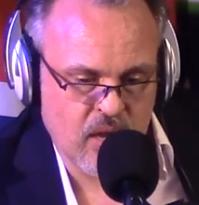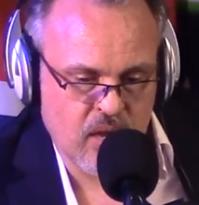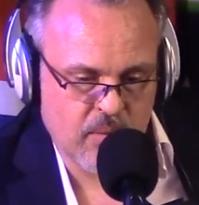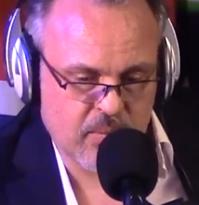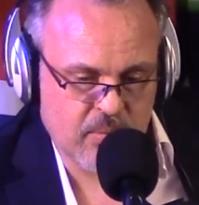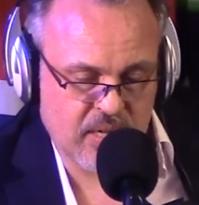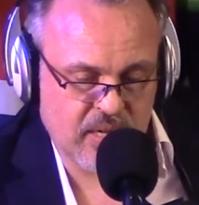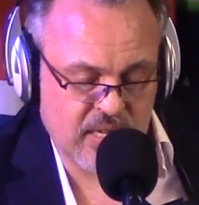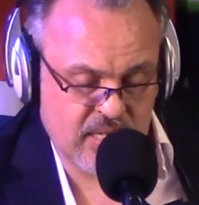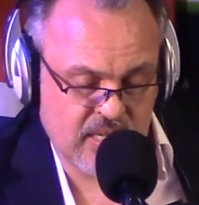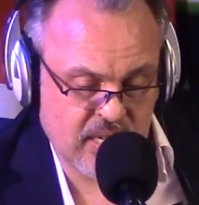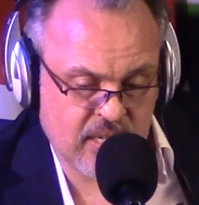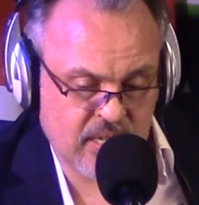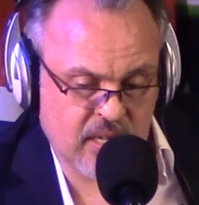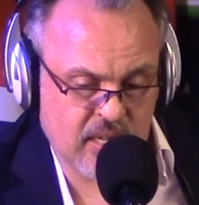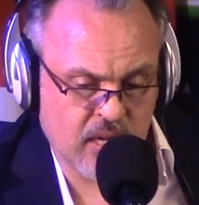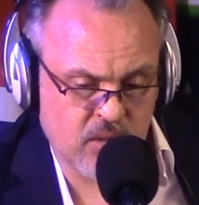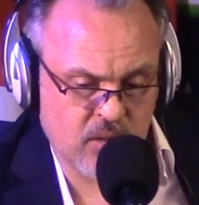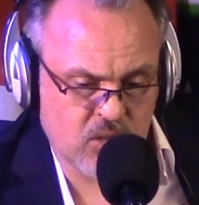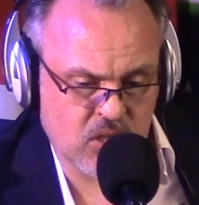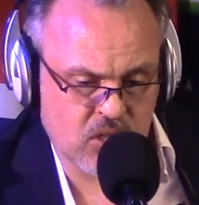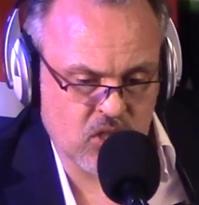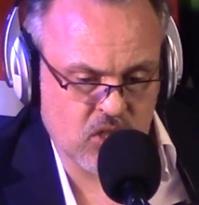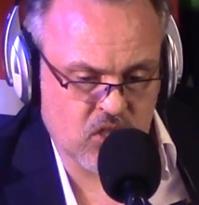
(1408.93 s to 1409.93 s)
But he did
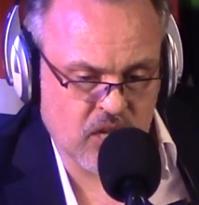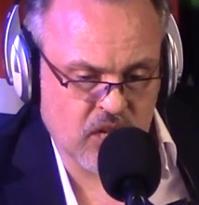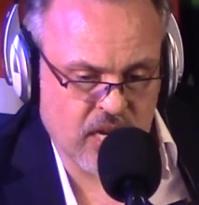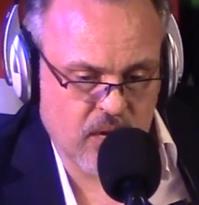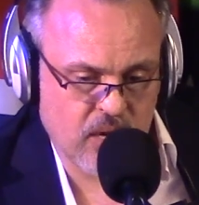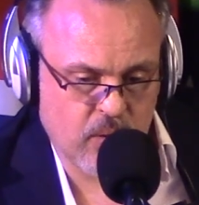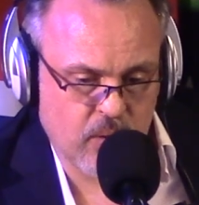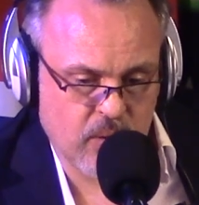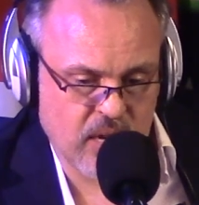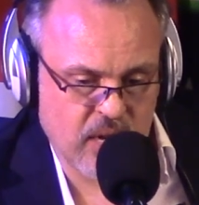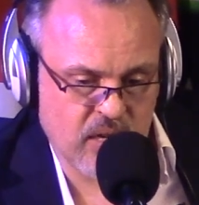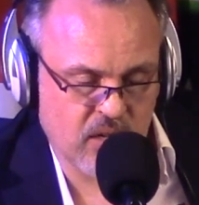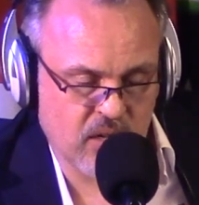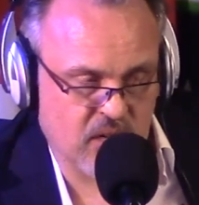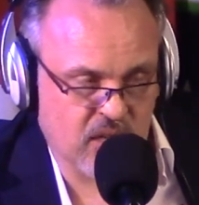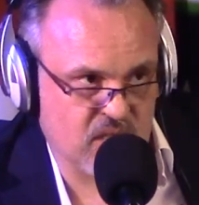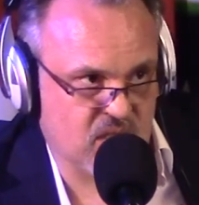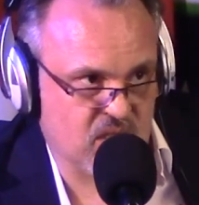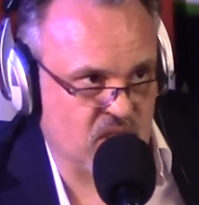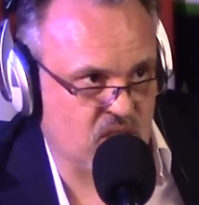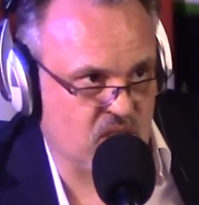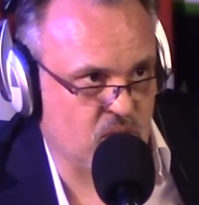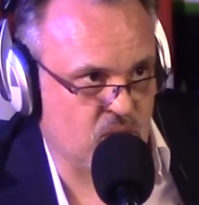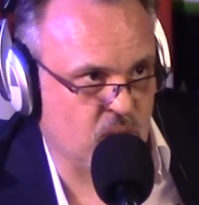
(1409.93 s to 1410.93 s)
go to jail in
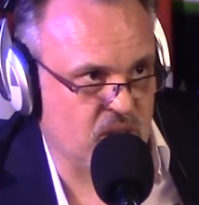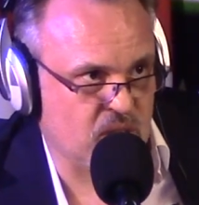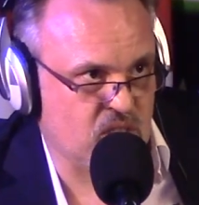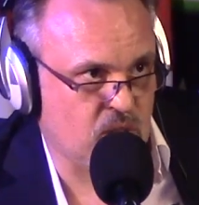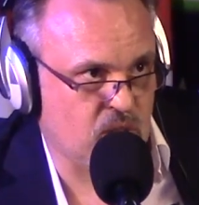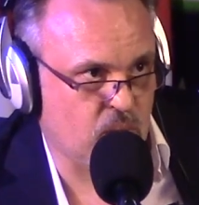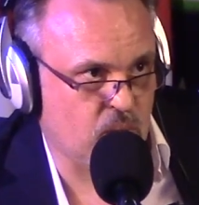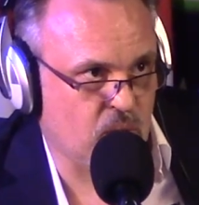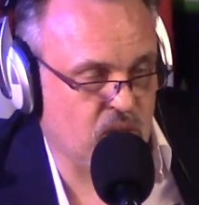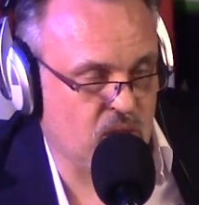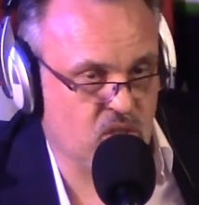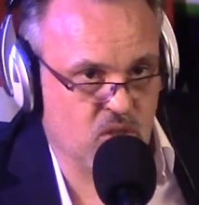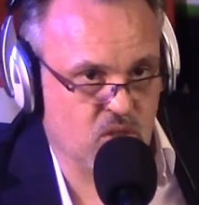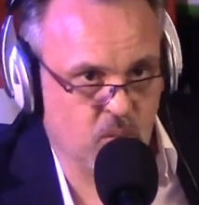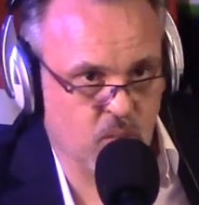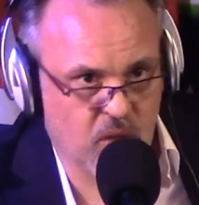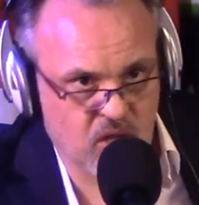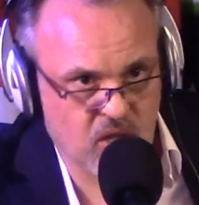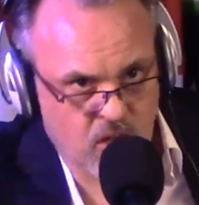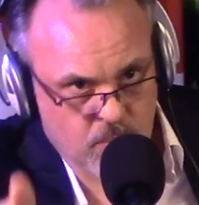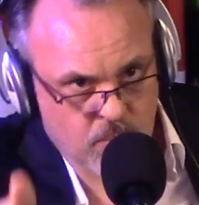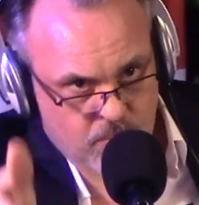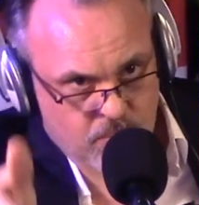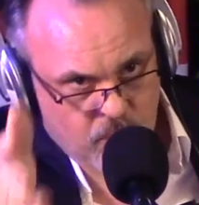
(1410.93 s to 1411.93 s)
1921 to
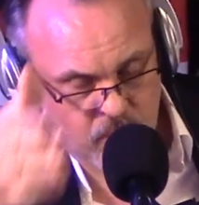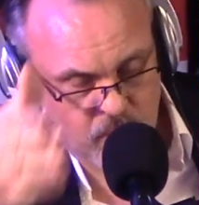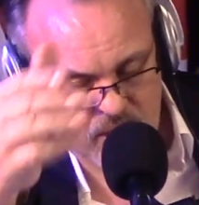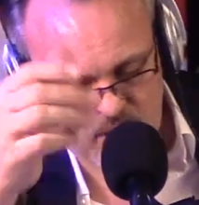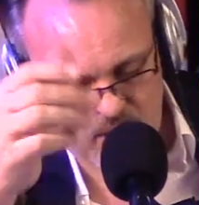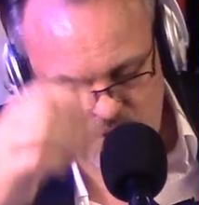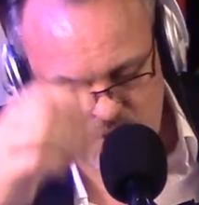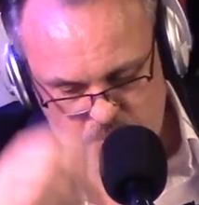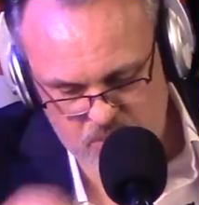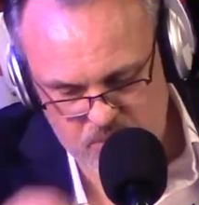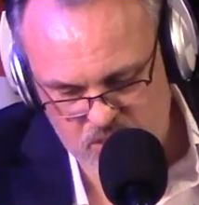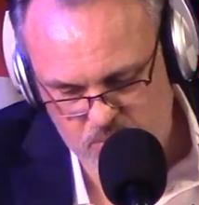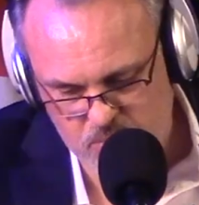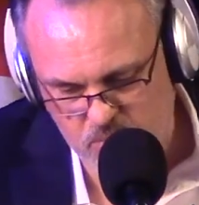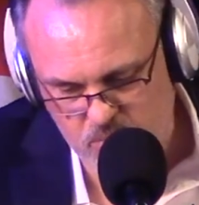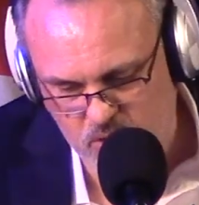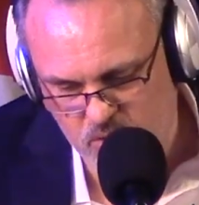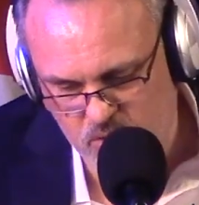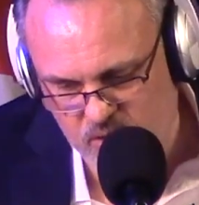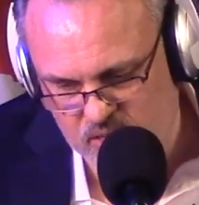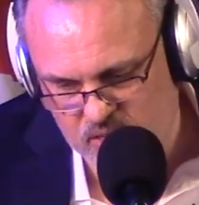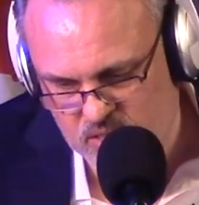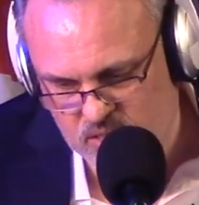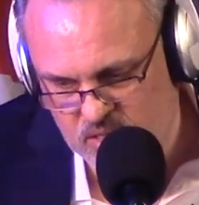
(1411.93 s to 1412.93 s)
win your points, Miss
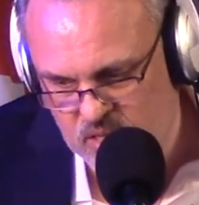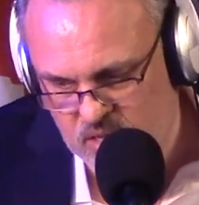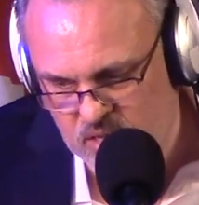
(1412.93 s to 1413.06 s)
Morris.